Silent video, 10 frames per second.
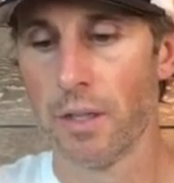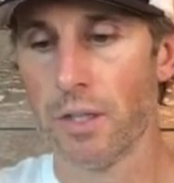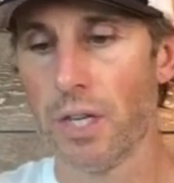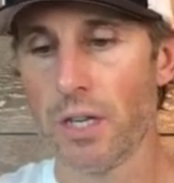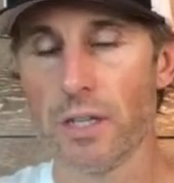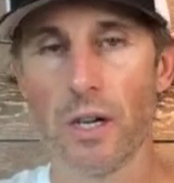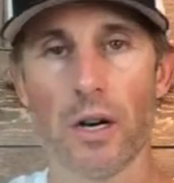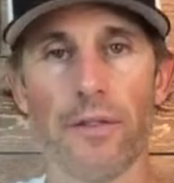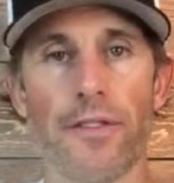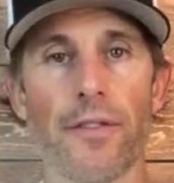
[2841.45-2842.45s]
Cheers,
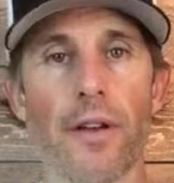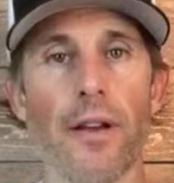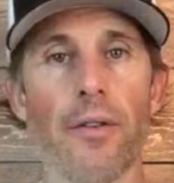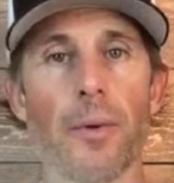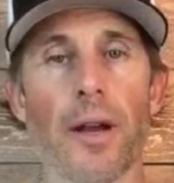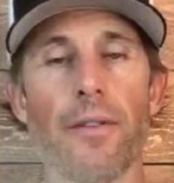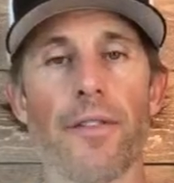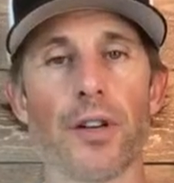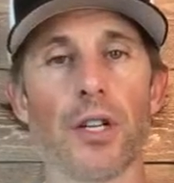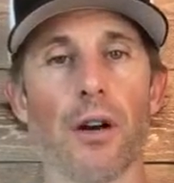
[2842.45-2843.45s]
y'all, everybody,
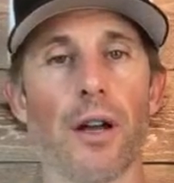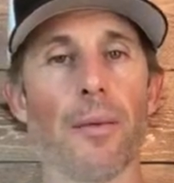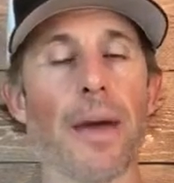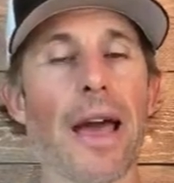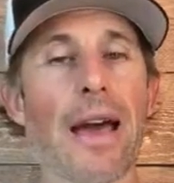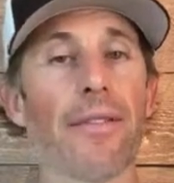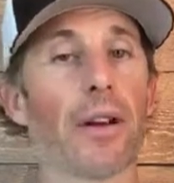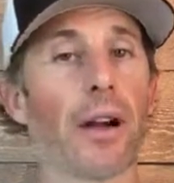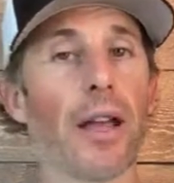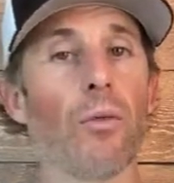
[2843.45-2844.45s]
for showing up. Have a
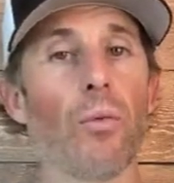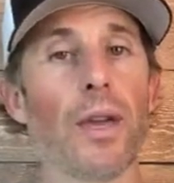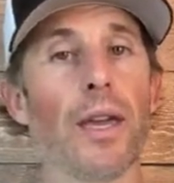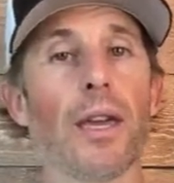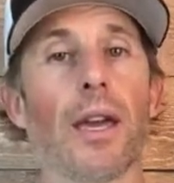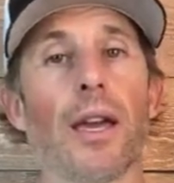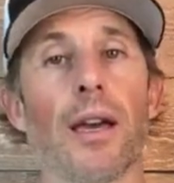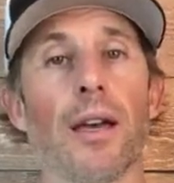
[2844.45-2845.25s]
great week.